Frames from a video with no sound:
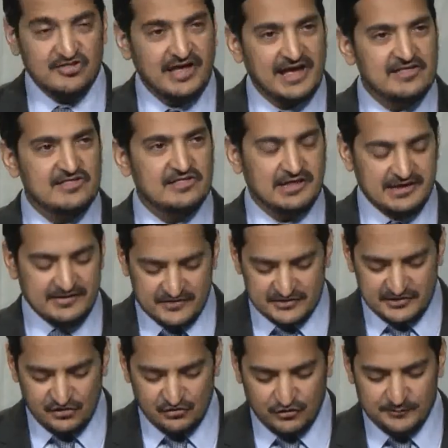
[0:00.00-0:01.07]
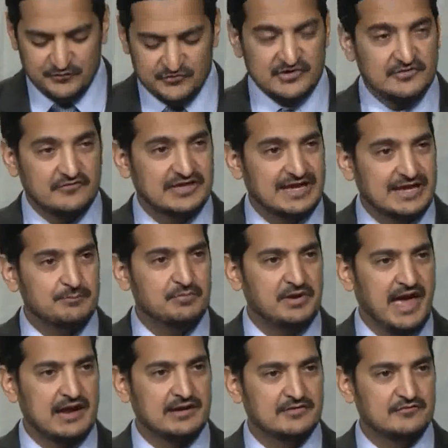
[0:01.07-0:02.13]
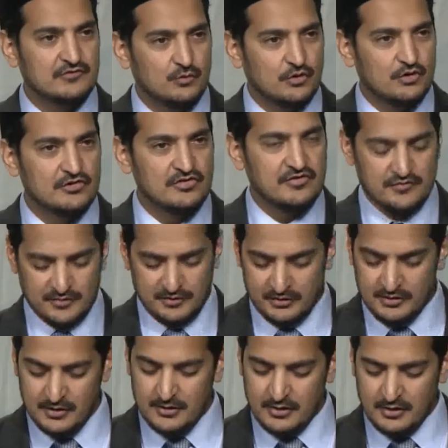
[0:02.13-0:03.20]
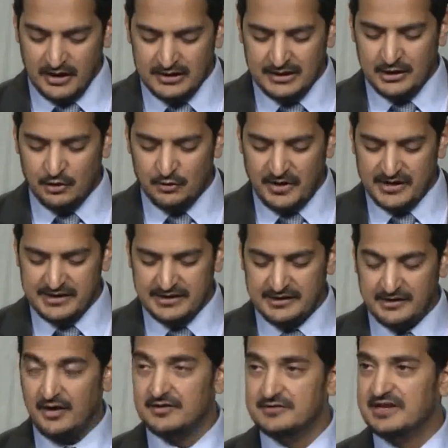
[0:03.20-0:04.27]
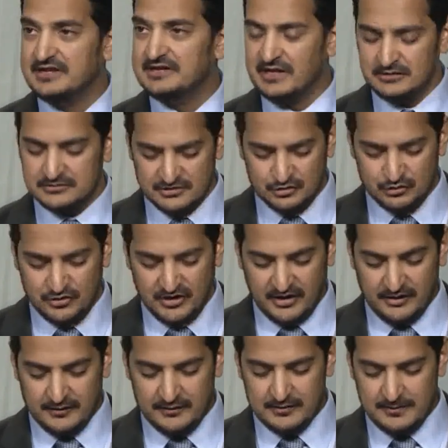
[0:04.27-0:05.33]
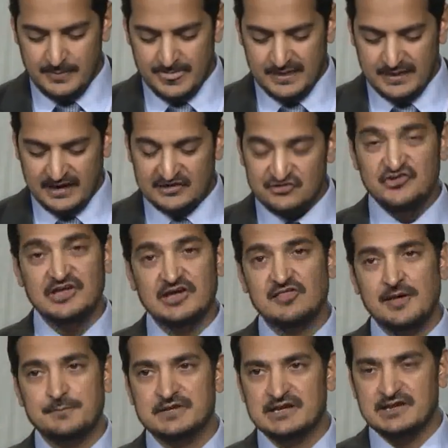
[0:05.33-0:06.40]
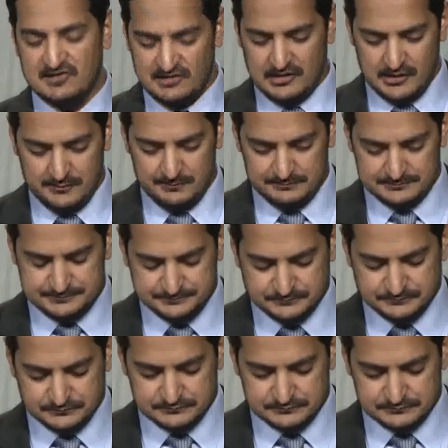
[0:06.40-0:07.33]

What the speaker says: precisely the description of the impact of the words of the Allah Almighty on Danielle DeLuca, and she accepted Islam.